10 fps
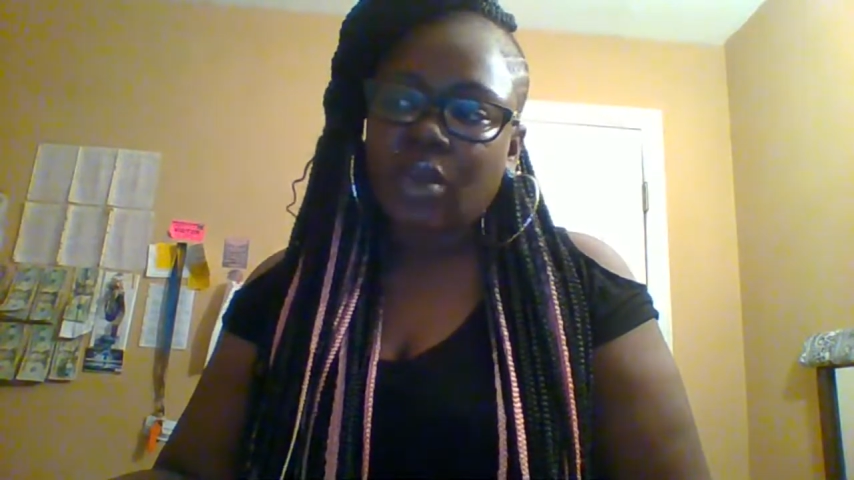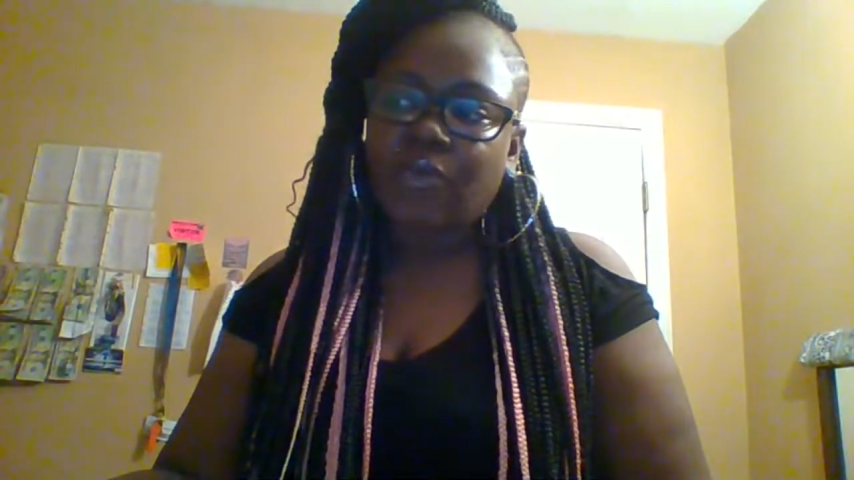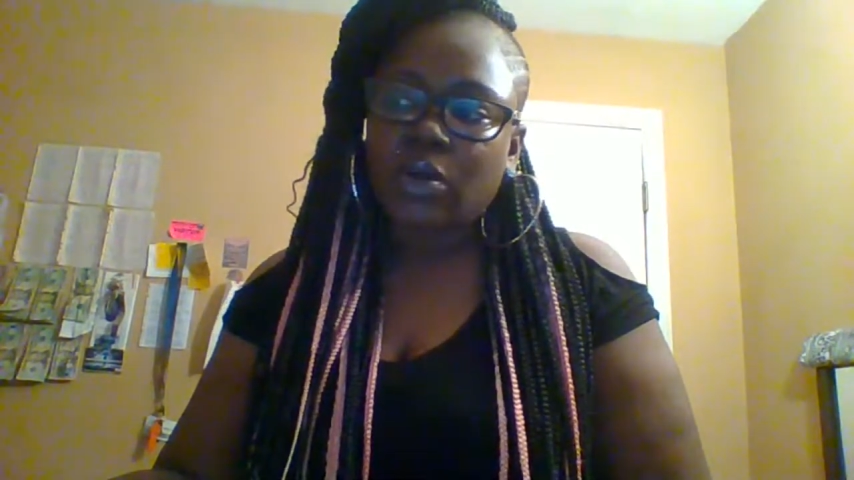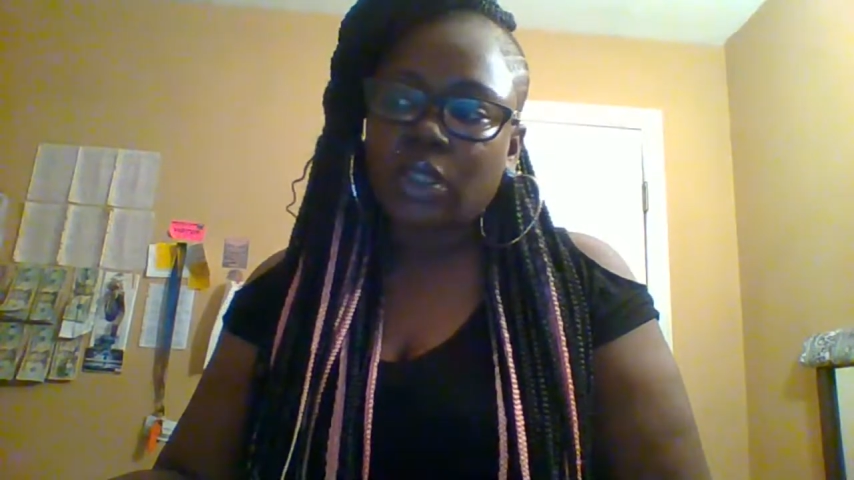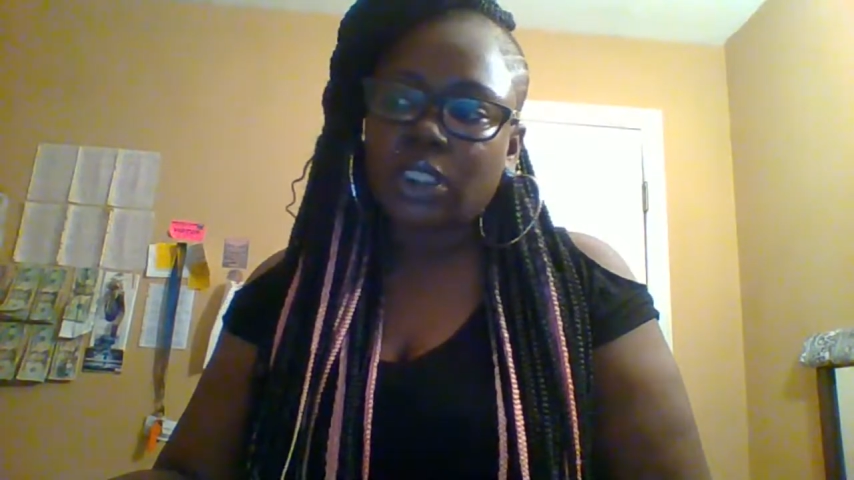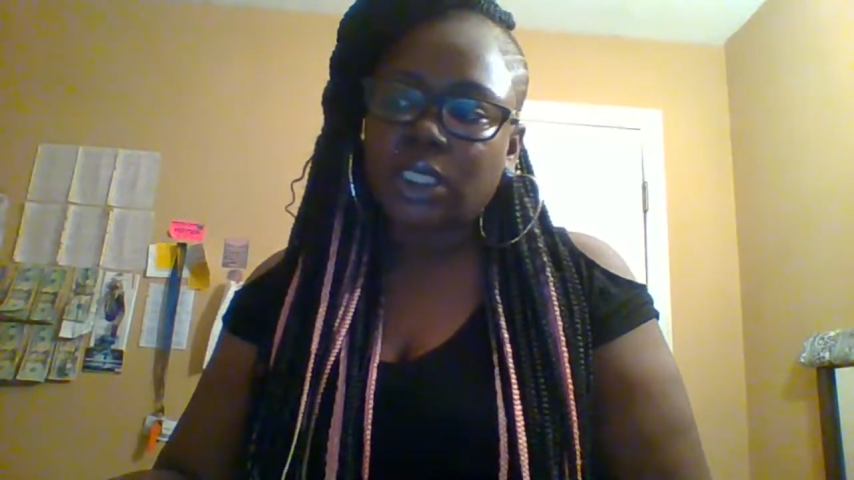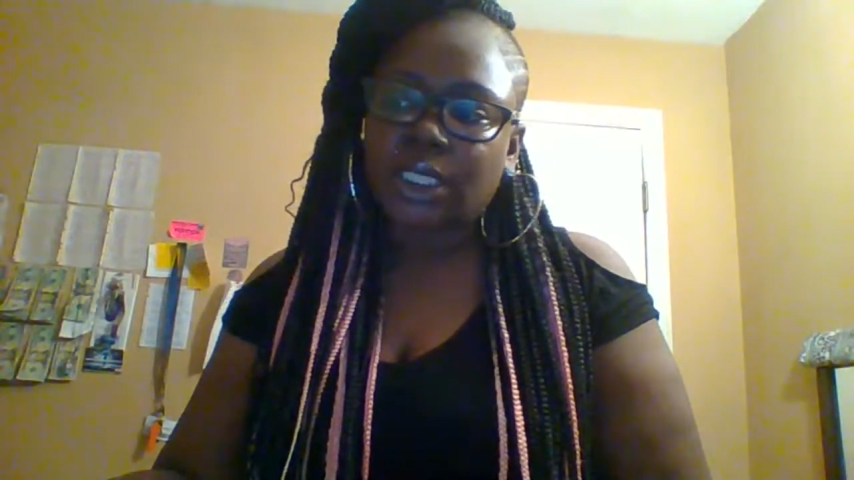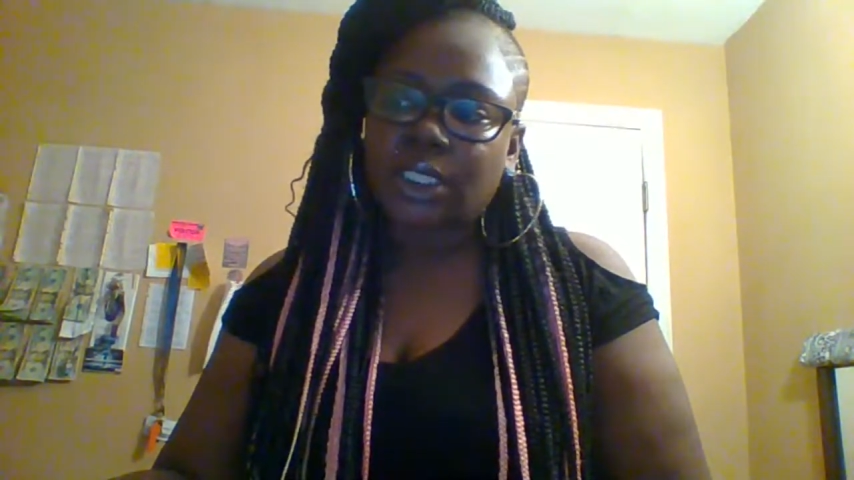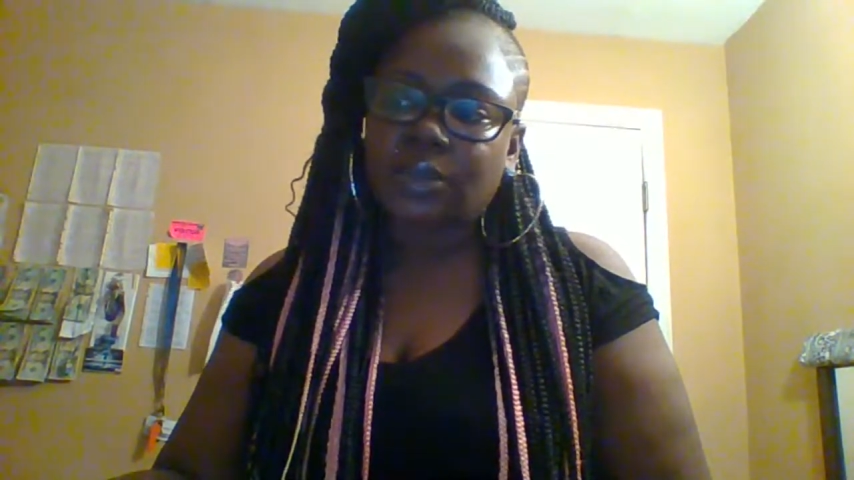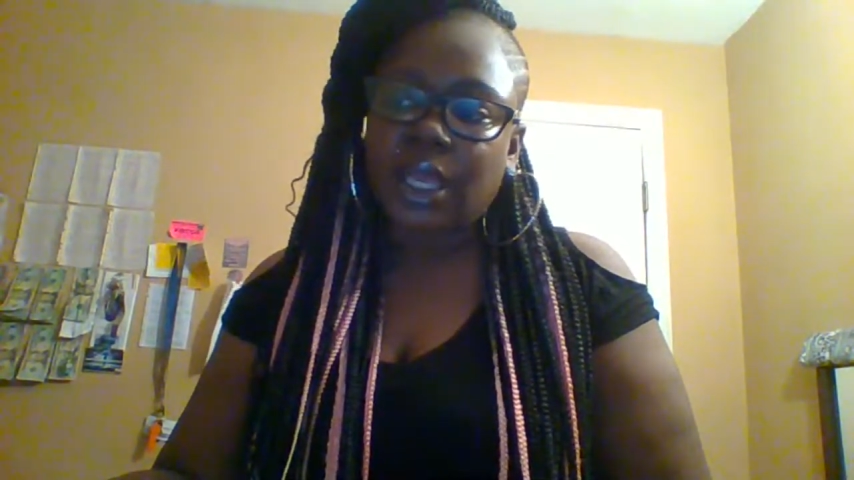
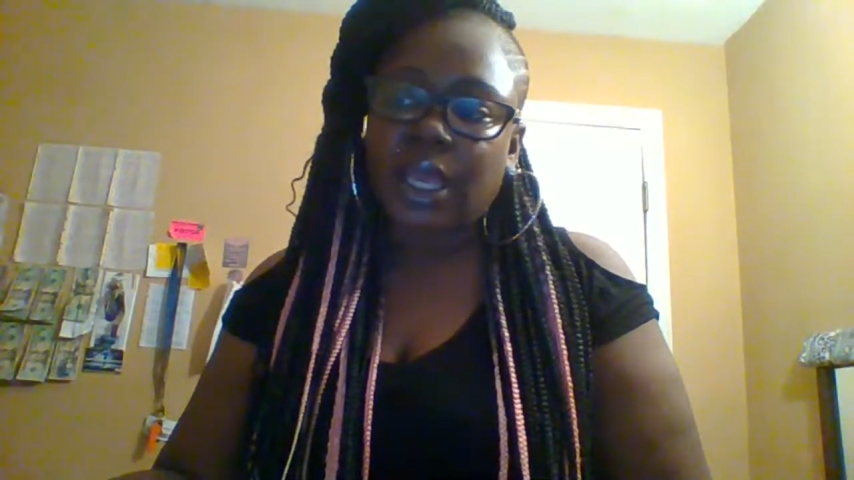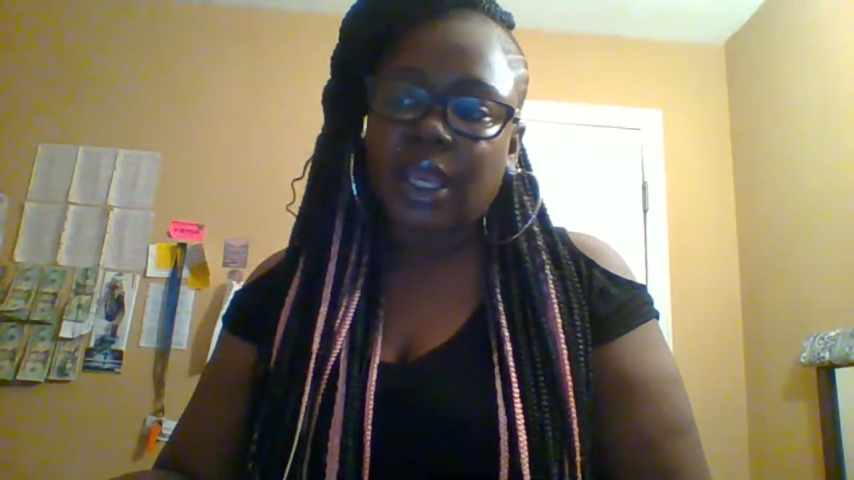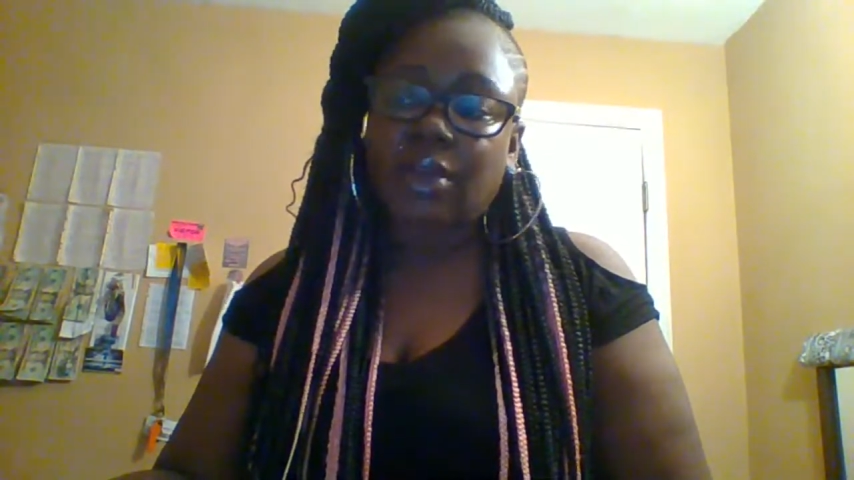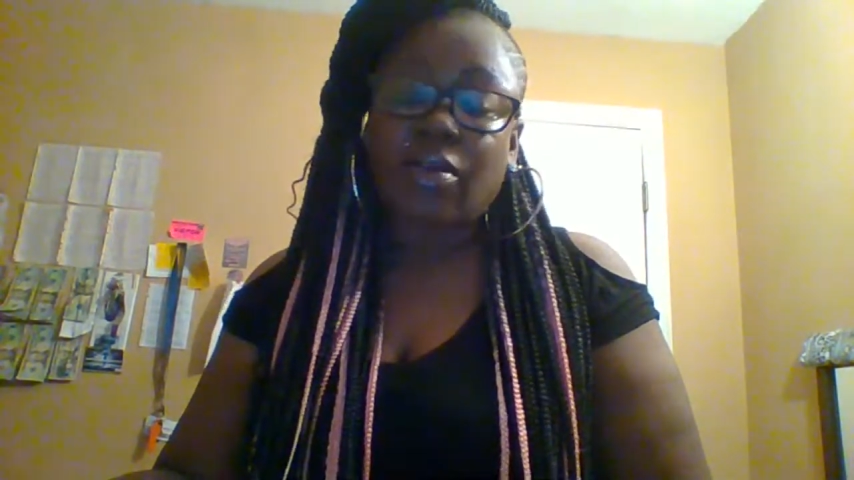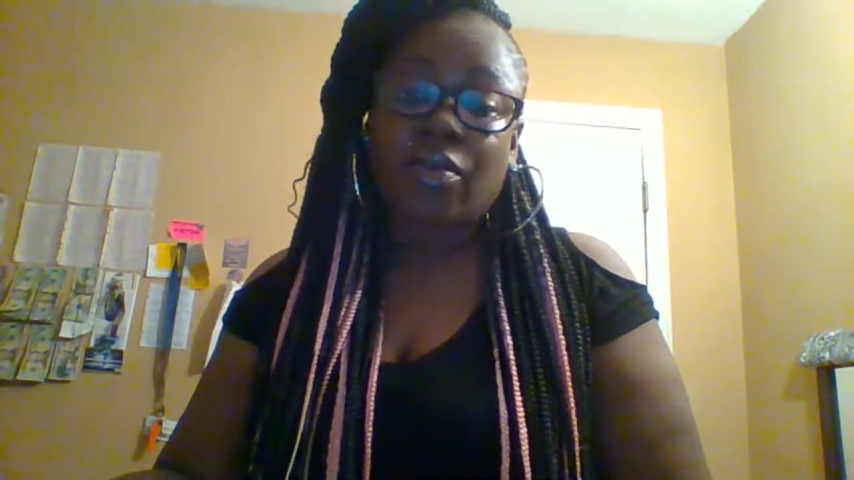foolishly and